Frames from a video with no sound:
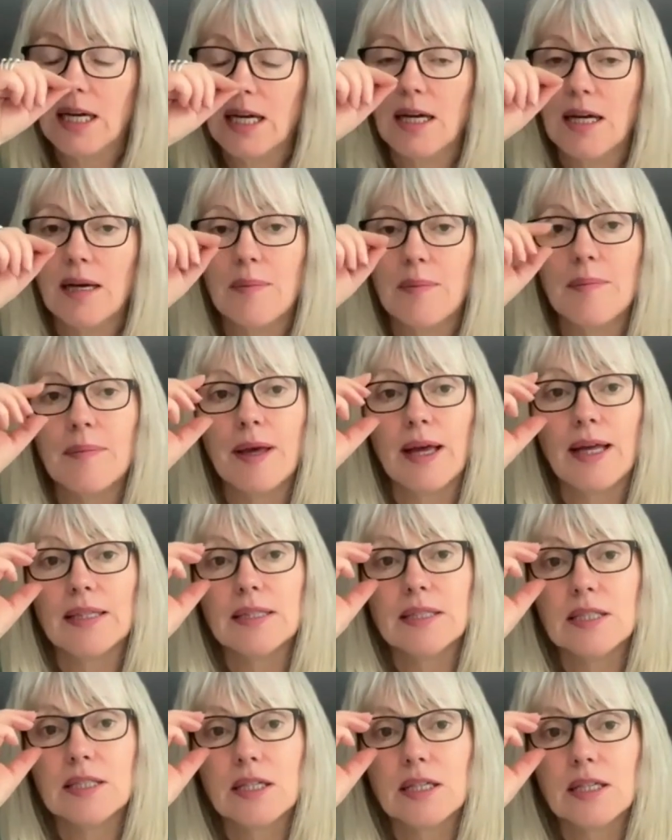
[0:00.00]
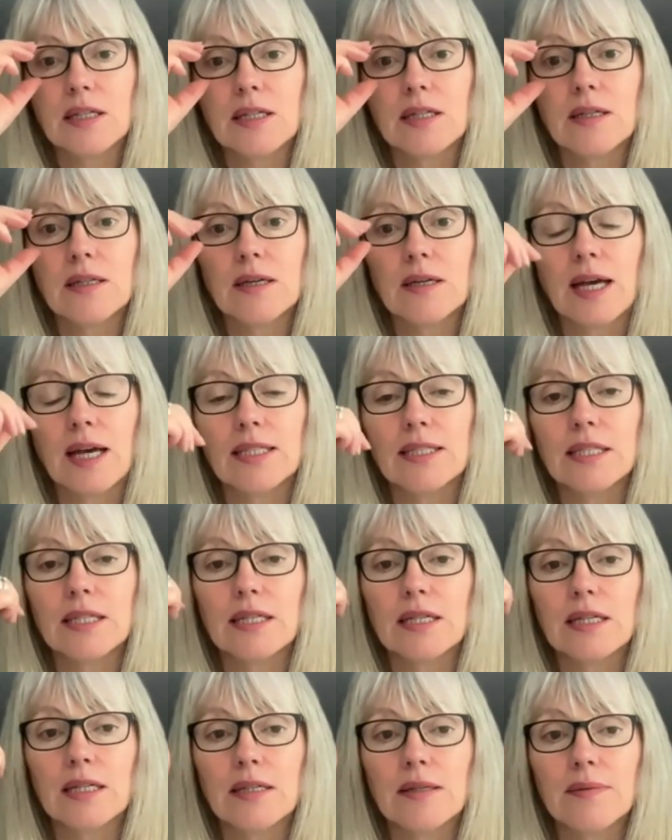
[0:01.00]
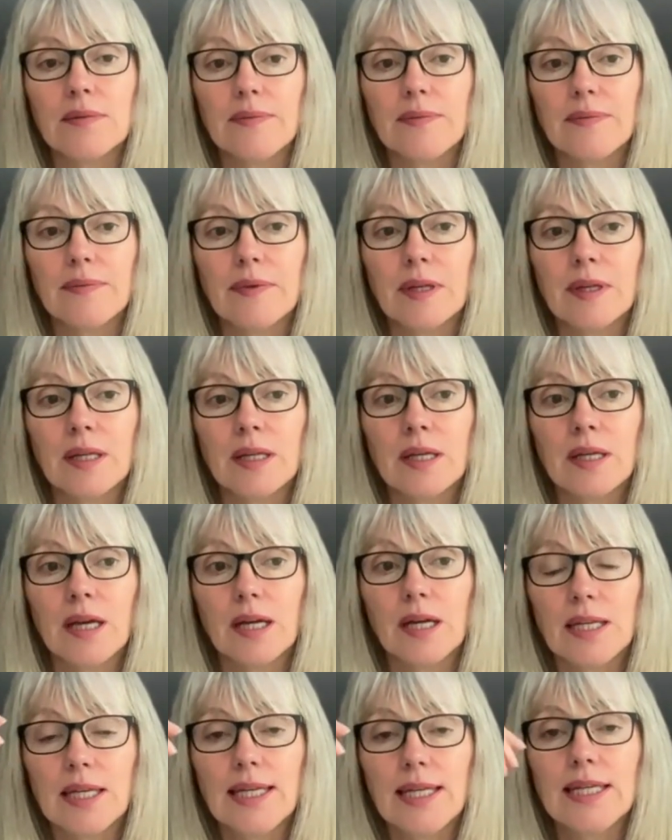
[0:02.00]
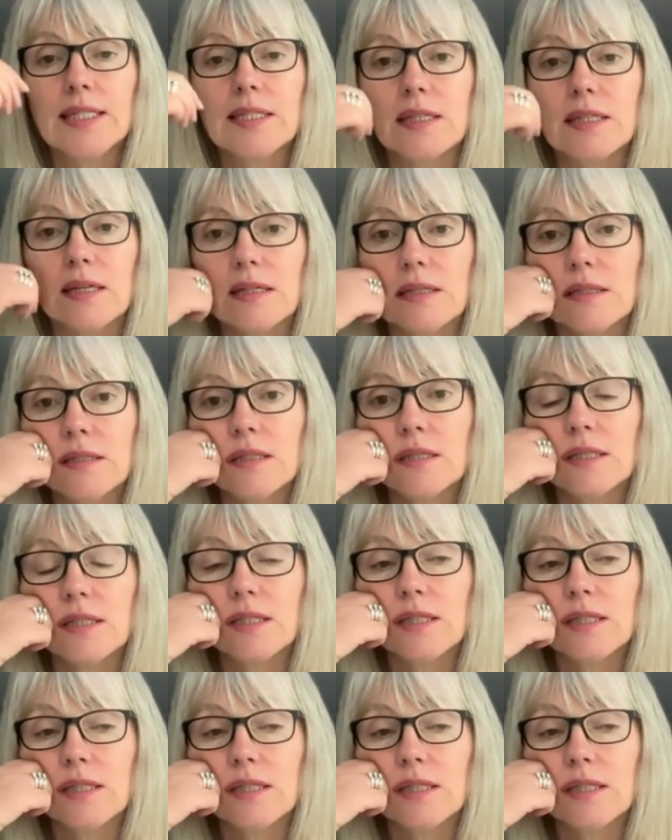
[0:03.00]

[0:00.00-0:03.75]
and to, as a leader,